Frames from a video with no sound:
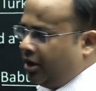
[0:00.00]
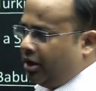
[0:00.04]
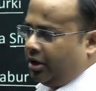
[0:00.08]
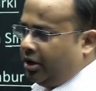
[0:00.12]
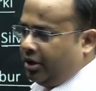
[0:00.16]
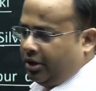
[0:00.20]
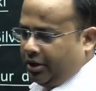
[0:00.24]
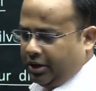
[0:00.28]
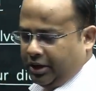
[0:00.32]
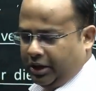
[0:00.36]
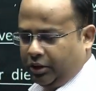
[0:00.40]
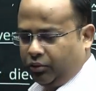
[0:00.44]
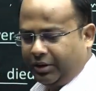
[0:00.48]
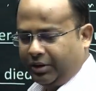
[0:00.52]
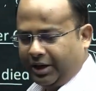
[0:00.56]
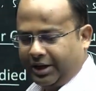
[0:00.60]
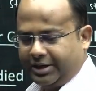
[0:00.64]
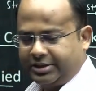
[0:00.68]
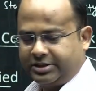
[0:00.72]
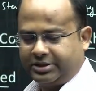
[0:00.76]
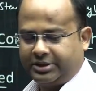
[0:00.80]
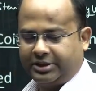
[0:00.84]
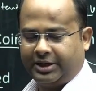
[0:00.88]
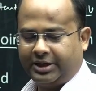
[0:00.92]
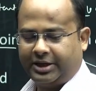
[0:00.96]
Now
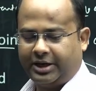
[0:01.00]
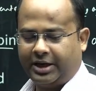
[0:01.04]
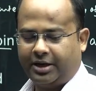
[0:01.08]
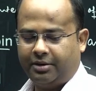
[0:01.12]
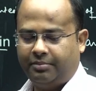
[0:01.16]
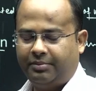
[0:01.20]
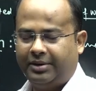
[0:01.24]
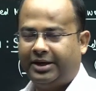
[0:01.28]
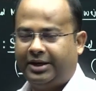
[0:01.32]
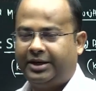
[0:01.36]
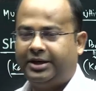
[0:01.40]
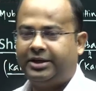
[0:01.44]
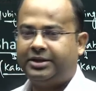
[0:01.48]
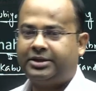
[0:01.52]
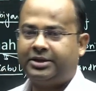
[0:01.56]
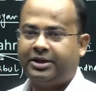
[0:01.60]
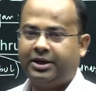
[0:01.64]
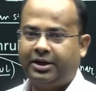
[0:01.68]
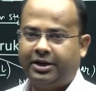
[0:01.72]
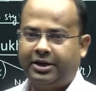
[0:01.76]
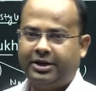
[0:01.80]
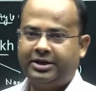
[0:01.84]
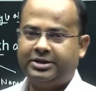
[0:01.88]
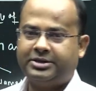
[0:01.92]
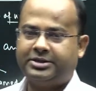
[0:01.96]
guys, there are many
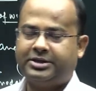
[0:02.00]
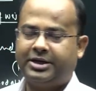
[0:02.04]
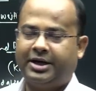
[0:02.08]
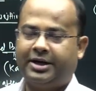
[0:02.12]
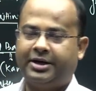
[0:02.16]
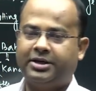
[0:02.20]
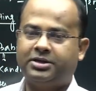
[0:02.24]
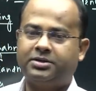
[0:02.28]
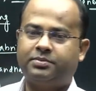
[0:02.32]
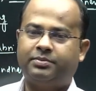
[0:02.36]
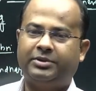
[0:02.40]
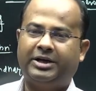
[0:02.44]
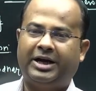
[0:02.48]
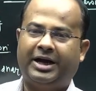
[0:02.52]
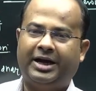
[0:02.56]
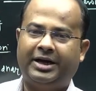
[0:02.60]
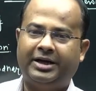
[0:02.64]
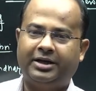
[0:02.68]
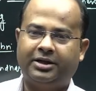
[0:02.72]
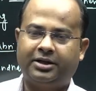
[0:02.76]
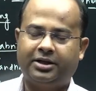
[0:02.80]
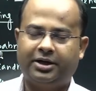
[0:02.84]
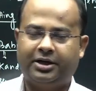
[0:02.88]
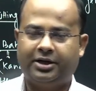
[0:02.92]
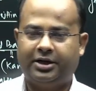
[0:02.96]
theories that is
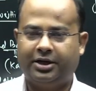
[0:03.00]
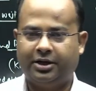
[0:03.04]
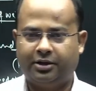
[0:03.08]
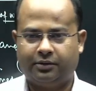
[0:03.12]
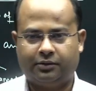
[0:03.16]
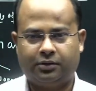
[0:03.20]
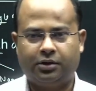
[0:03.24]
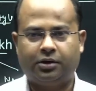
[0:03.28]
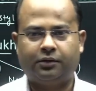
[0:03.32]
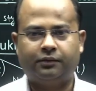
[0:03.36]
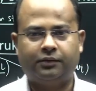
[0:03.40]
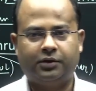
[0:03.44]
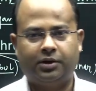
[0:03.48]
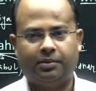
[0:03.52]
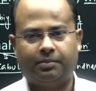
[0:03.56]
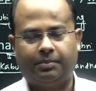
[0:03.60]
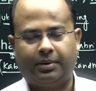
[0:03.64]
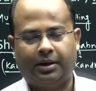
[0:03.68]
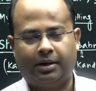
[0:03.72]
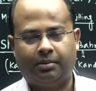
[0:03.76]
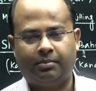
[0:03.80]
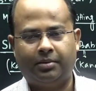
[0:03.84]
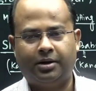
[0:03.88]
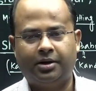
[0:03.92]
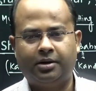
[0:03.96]
behind the death of the
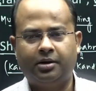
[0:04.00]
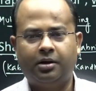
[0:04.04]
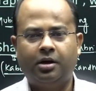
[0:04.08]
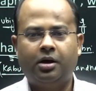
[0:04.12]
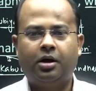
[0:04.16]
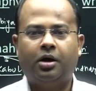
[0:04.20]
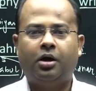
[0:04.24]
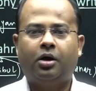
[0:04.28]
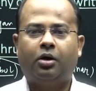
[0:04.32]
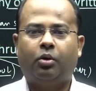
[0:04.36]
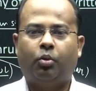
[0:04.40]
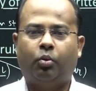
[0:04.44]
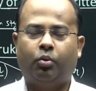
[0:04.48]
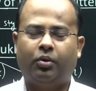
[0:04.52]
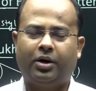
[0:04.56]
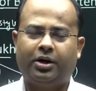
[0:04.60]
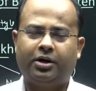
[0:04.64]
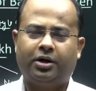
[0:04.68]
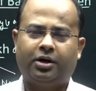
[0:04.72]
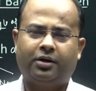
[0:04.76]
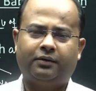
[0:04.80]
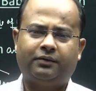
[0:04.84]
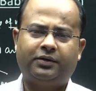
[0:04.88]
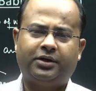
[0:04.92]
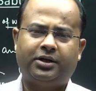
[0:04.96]
Babur. One
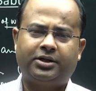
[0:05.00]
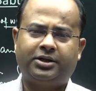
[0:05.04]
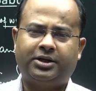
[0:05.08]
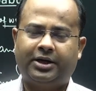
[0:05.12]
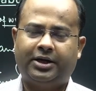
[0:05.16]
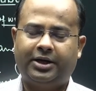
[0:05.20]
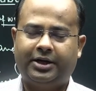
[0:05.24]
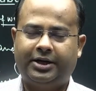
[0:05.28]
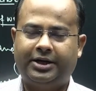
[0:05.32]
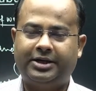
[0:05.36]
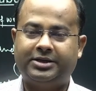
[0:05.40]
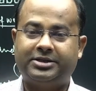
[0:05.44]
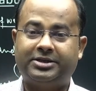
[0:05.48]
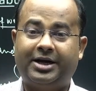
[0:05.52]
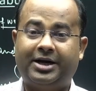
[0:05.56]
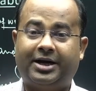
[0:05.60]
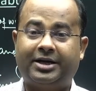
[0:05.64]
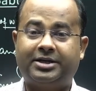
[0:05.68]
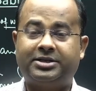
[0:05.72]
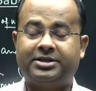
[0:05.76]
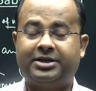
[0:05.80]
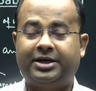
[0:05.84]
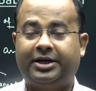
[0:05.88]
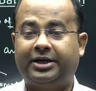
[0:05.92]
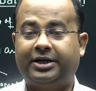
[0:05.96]
of the theories that
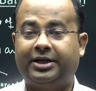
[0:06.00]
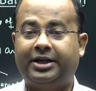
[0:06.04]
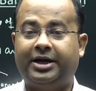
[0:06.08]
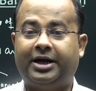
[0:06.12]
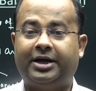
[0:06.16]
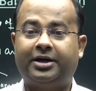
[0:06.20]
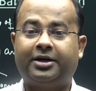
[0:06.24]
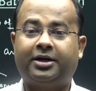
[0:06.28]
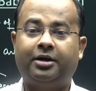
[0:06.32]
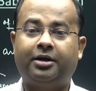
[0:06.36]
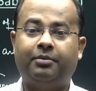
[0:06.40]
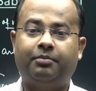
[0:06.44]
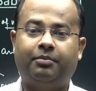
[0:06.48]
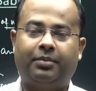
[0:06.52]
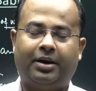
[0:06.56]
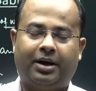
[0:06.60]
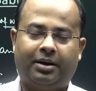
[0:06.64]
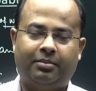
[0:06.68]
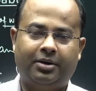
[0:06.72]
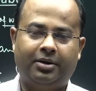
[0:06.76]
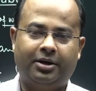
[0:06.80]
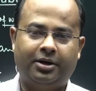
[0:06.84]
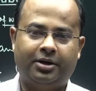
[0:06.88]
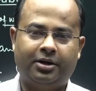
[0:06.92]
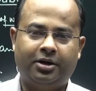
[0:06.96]
said that
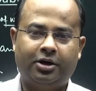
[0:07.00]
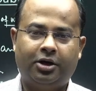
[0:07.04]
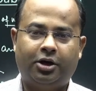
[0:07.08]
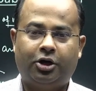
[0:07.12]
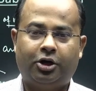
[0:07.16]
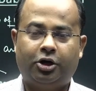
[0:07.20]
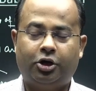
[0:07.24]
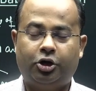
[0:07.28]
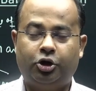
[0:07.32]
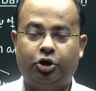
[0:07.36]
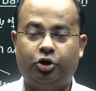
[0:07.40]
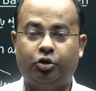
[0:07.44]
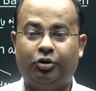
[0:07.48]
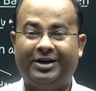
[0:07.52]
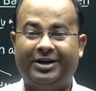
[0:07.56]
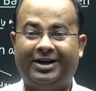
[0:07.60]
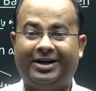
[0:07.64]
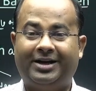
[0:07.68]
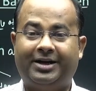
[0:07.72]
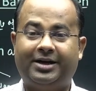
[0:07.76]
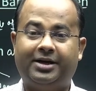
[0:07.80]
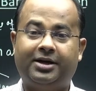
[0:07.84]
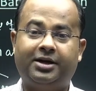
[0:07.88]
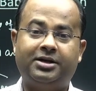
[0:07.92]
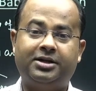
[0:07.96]
Babur
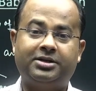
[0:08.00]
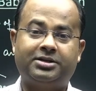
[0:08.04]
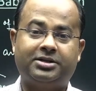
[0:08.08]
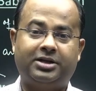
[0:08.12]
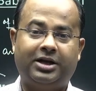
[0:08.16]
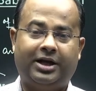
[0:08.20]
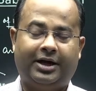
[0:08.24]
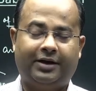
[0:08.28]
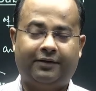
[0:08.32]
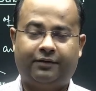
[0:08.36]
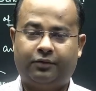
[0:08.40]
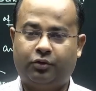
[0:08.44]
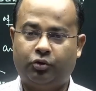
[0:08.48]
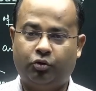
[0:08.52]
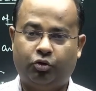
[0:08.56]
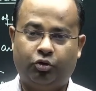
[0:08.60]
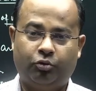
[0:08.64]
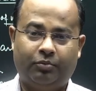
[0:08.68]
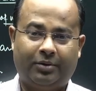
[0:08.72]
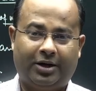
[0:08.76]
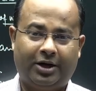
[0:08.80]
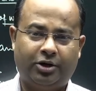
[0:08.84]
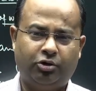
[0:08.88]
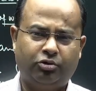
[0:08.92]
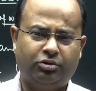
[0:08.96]
donated his life to
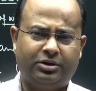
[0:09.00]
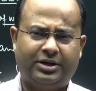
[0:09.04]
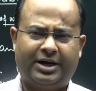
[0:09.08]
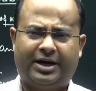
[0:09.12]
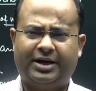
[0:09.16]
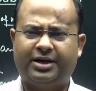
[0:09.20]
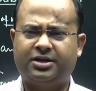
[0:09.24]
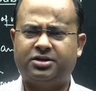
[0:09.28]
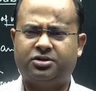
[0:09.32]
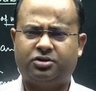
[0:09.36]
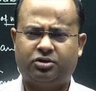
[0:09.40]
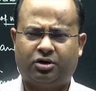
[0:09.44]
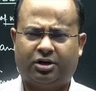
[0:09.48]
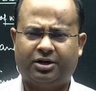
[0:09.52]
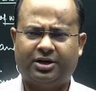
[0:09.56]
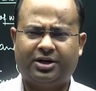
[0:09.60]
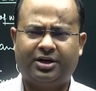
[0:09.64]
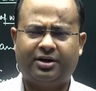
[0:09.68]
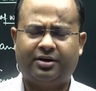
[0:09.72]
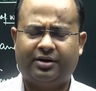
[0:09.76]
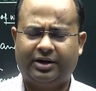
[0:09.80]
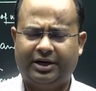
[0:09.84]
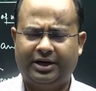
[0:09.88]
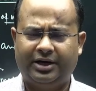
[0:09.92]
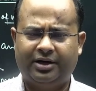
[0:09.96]
Humayun,
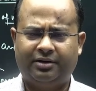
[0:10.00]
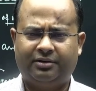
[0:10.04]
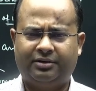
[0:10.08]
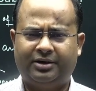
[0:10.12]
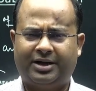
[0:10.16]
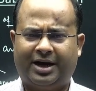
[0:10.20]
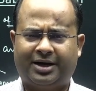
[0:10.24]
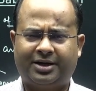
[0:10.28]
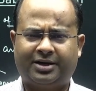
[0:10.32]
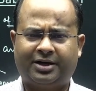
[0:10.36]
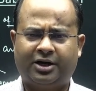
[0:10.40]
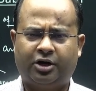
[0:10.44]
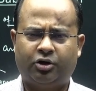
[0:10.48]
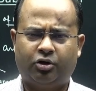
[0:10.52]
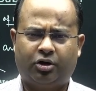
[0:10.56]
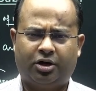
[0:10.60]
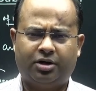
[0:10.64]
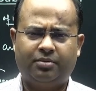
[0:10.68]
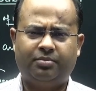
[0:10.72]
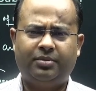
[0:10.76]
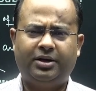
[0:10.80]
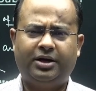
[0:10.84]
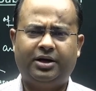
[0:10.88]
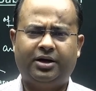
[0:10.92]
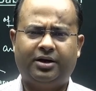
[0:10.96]
that cannot
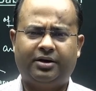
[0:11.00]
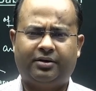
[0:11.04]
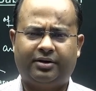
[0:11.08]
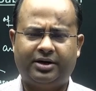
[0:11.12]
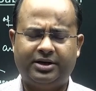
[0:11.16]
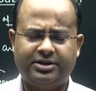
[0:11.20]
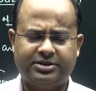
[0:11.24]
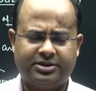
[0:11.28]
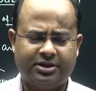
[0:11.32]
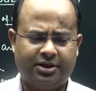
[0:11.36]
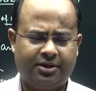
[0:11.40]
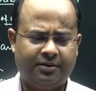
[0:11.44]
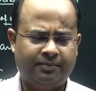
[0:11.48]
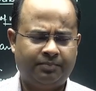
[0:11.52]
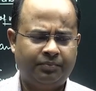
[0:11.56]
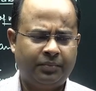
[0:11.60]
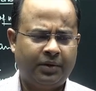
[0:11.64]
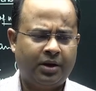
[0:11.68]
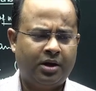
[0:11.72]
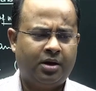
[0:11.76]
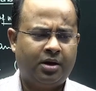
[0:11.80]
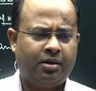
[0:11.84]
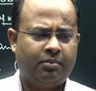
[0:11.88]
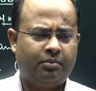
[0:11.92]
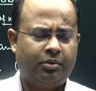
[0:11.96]
be a reason,
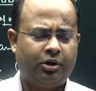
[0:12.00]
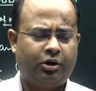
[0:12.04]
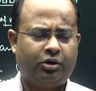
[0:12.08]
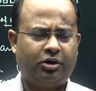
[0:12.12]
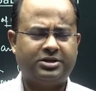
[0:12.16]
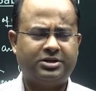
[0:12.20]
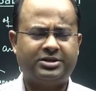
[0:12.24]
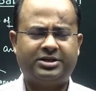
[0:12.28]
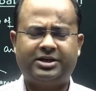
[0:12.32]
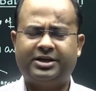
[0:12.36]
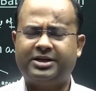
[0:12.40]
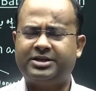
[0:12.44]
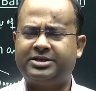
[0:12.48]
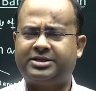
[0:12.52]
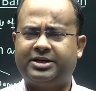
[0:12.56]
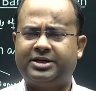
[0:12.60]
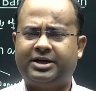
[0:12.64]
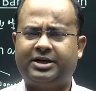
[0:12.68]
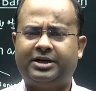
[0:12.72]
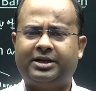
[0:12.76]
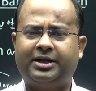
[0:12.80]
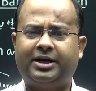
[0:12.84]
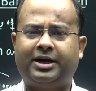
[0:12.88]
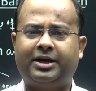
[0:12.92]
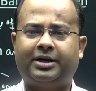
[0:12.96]
because it is
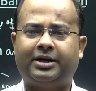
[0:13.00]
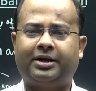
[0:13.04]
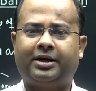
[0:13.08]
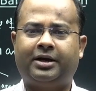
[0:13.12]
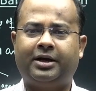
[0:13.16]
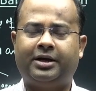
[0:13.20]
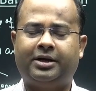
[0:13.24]
said that